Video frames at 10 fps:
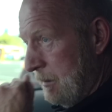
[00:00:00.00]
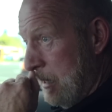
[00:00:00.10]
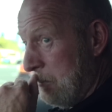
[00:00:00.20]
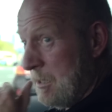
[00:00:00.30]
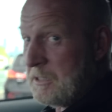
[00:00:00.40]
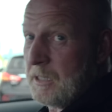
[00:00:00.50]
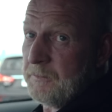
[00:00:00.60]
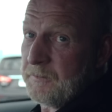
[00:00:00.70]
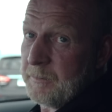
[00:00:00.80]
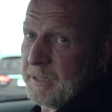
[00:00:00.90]
like
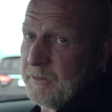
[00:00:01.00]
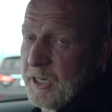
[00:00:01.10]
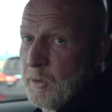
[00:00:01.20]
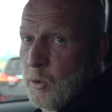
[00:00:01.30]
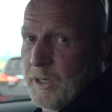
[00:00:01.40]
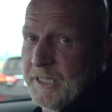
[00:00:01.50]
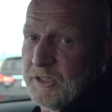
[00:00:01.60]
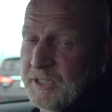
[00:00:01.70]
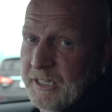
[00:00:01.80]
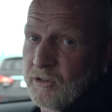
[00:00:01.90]
myself, I mean, you know, we're all
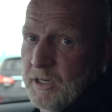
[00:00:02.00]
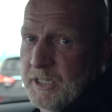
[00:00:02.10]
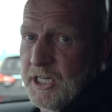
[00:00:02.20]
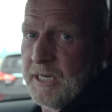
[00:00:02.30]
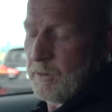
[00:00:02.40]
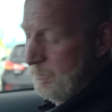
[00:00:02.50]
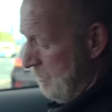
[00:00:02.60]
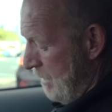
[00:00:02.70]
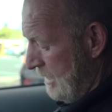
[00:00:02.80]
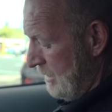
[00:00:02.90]
into technology, would be
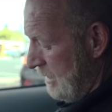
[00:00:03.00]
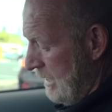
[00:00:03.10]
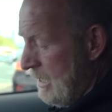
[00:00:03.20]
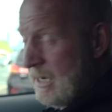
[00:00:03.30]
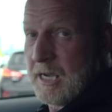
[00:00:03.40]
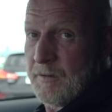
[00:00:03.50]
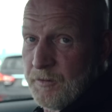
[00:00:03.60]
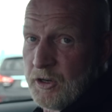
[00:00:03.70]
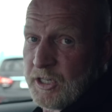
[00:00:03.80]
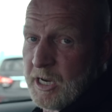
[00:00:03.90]
basically,
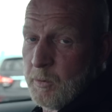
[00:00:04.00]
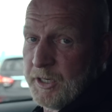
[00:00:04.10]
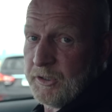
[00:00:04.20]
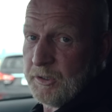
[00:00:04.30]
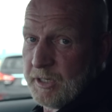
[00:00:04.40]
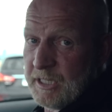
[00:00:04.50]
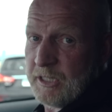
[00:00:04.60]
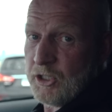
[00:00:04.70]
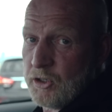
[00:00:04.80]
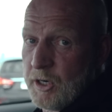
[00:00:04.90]
first thing I want to do is
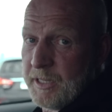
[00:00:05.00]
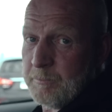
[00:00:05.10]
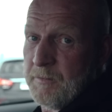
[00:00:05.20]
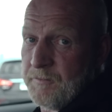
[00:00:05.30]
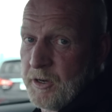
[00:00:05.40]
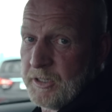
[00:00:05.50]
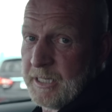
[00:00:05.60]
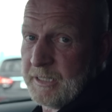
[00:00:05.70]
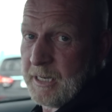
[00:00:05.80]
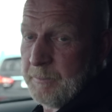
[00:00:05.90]
ensure that my phone's
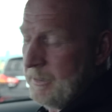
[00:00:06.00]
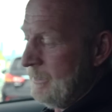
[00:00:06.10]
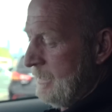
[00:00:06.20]
linked up.